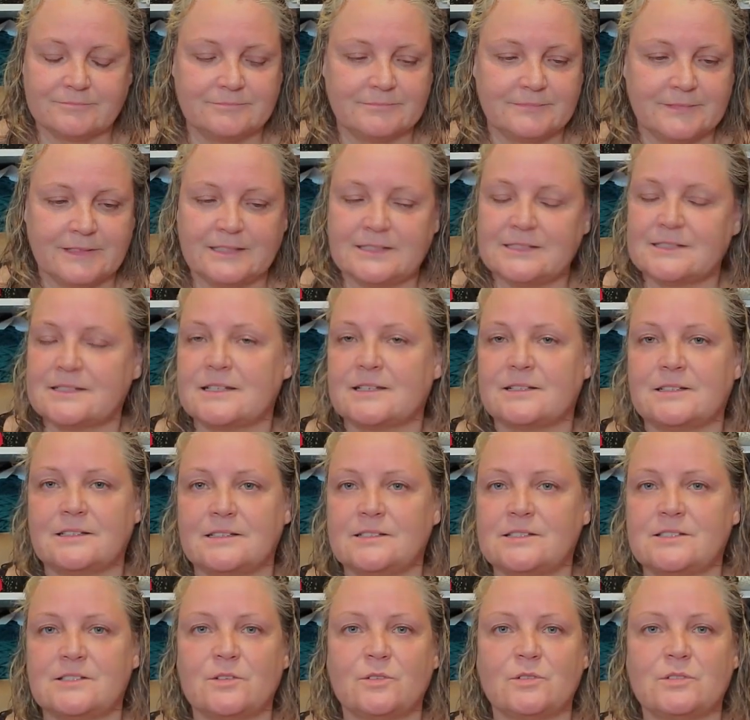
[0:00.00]
it's so,
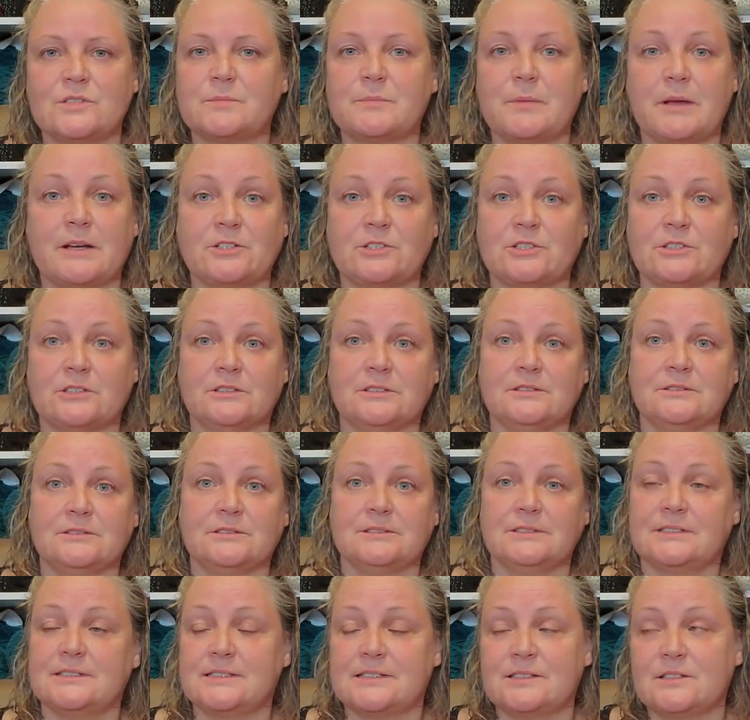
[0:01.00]
so special,
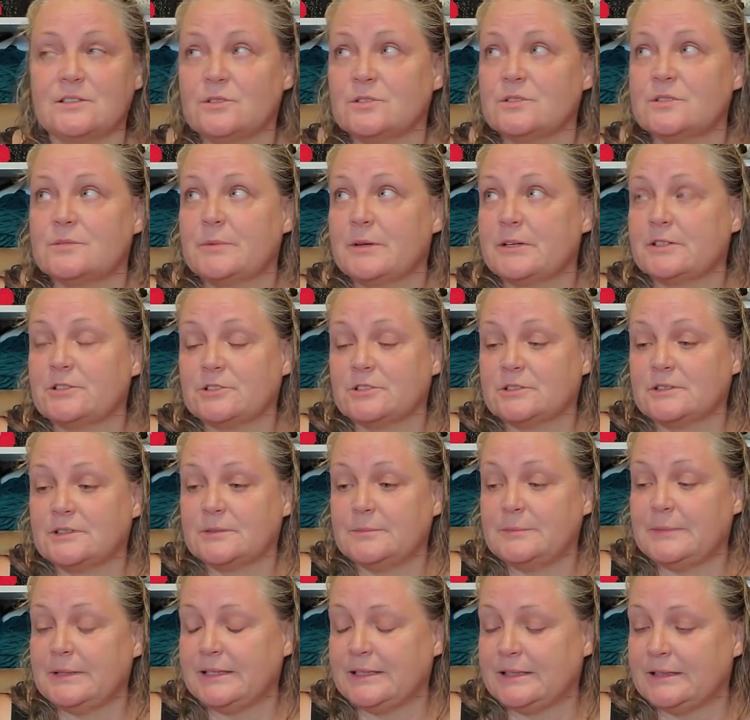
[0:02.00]
so special
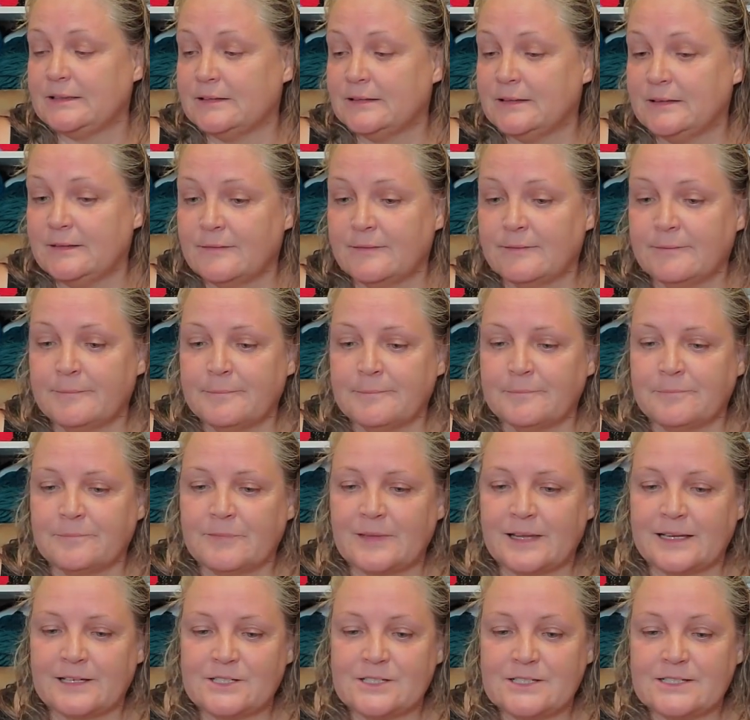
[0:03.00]
to me.
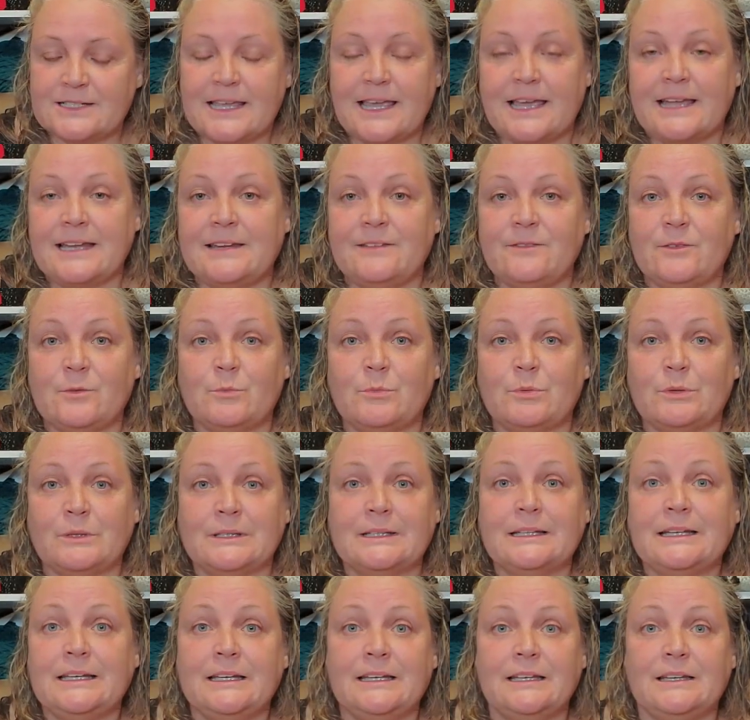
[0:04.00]
I just can't even
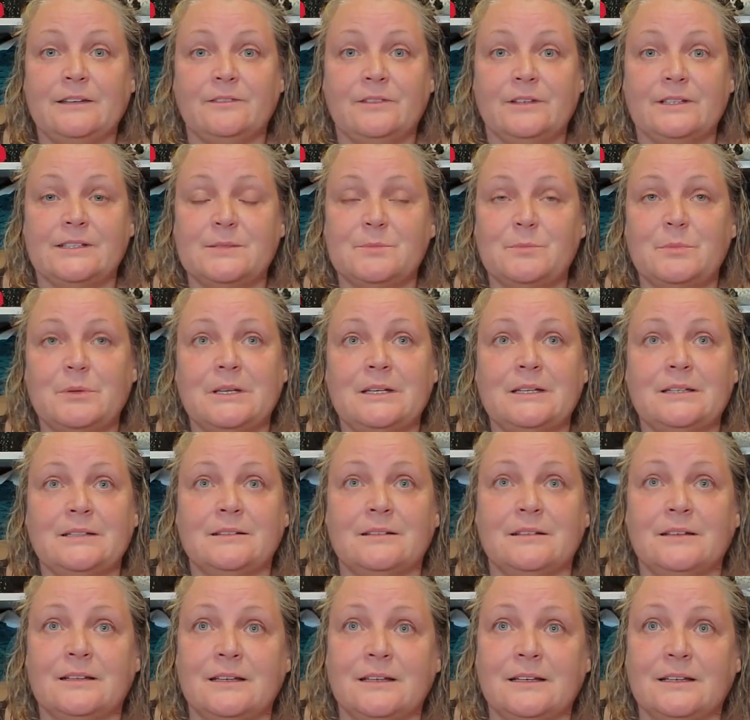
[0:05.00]
believe it's been
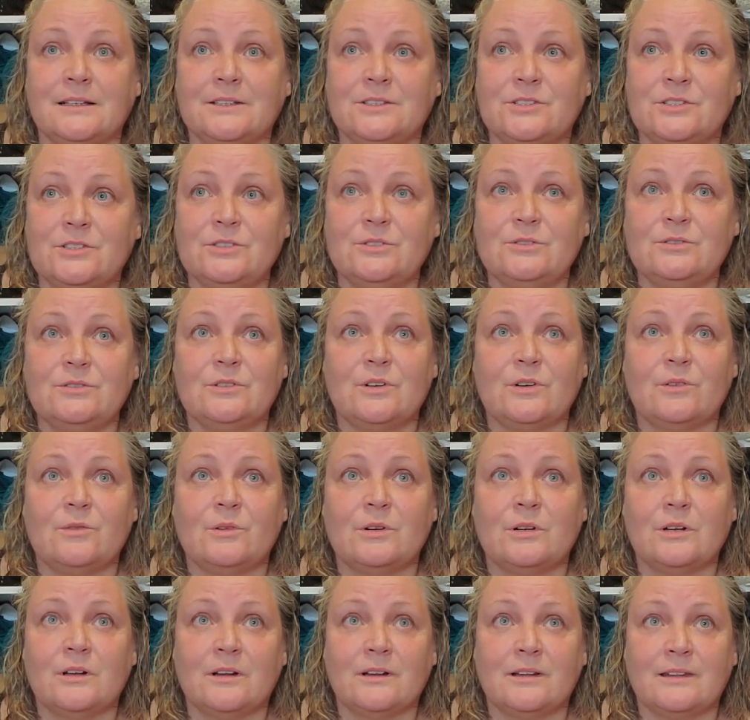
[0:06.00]
two
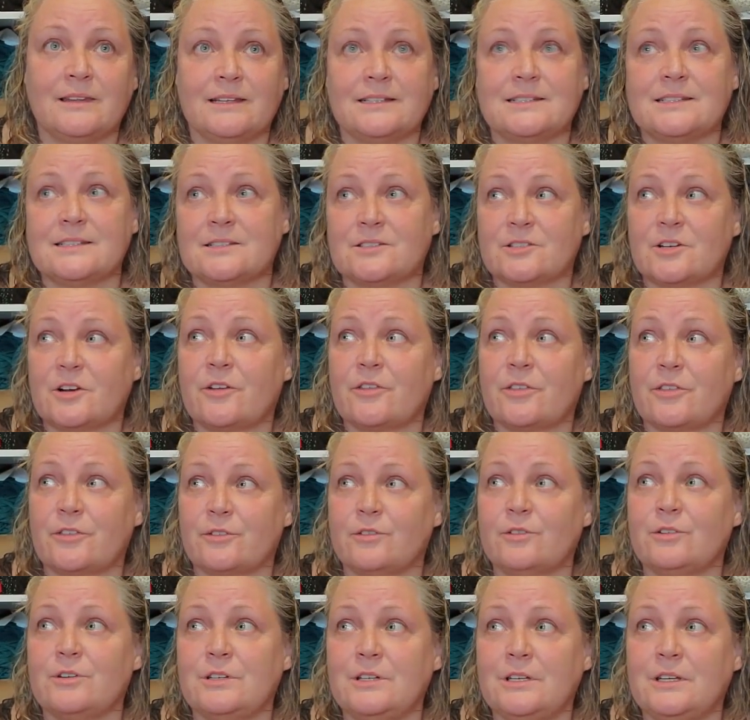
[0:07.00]
going. This is our
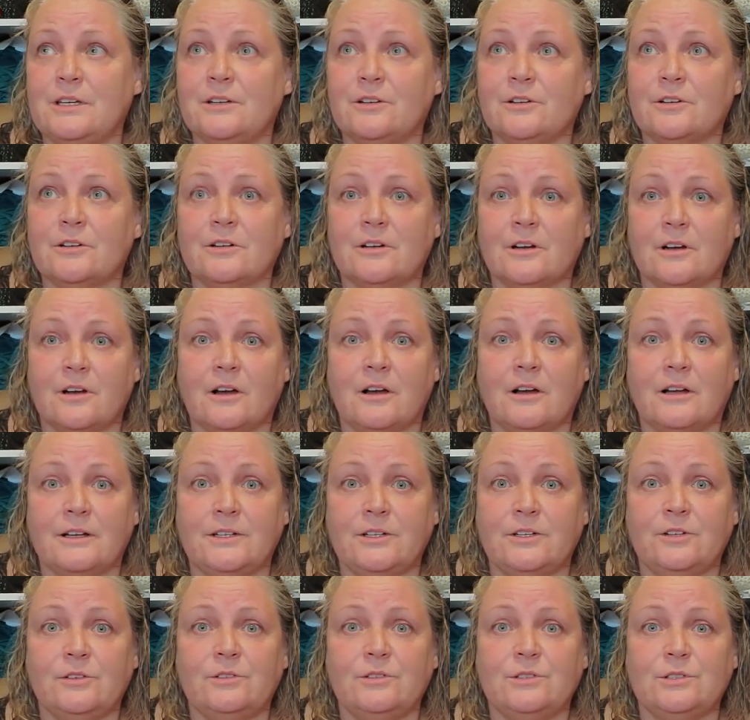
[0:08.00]
third year on
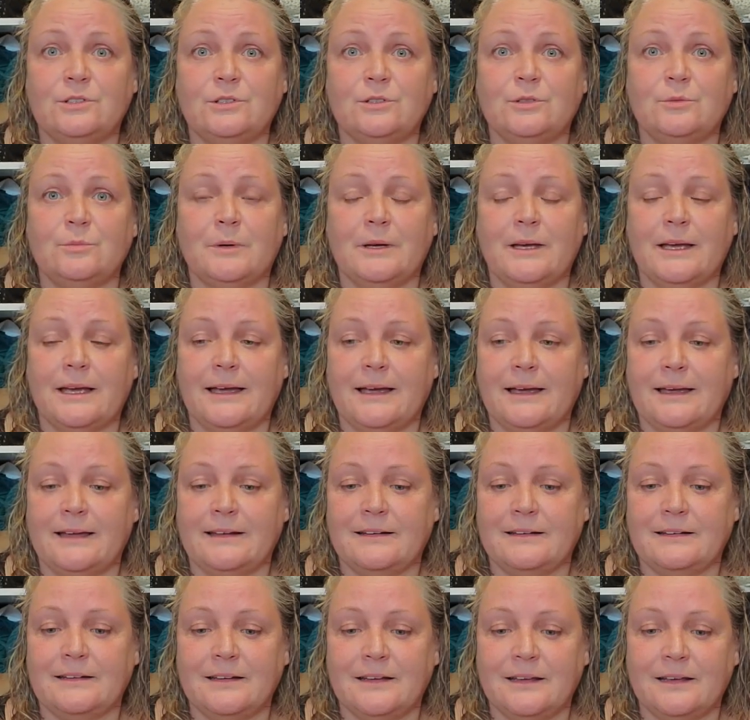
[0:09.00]
YouTube,
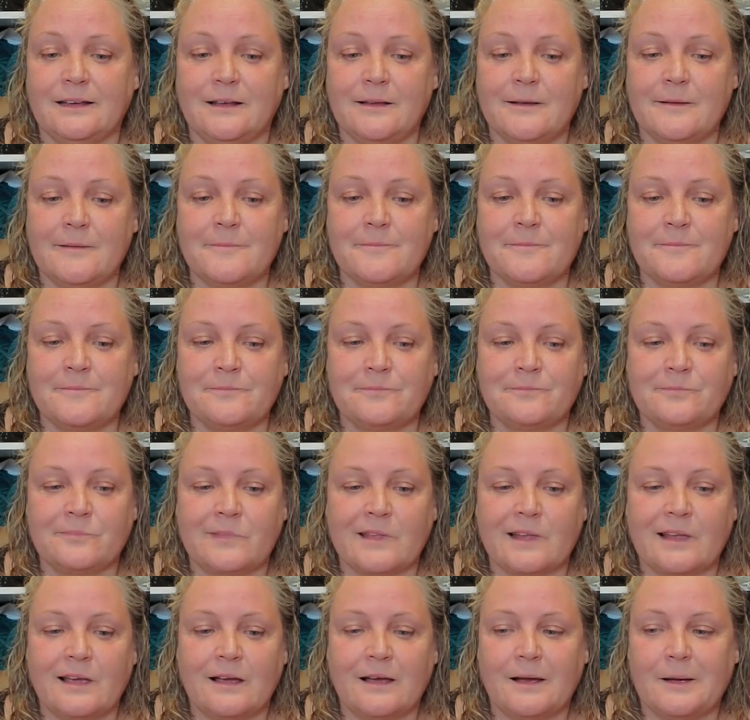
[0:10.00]
and
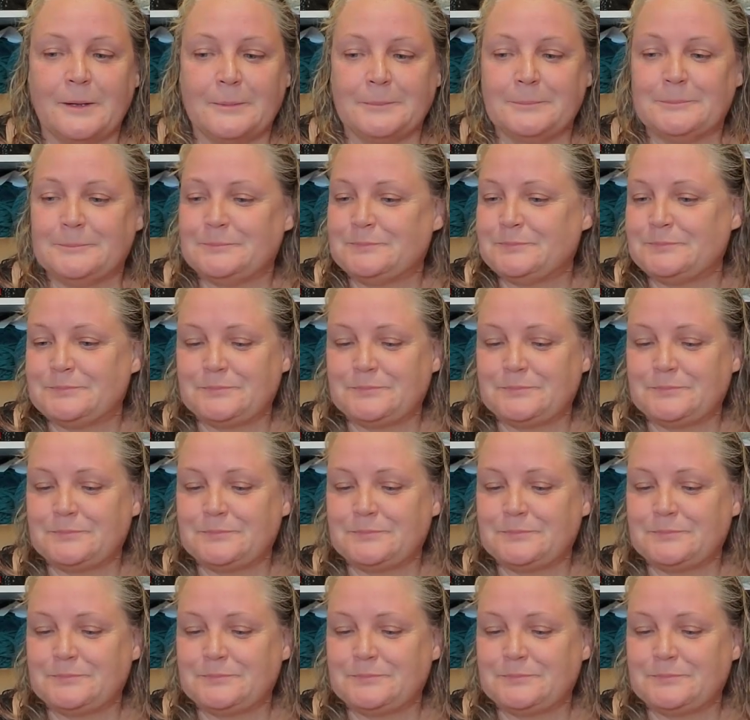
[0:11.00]
um,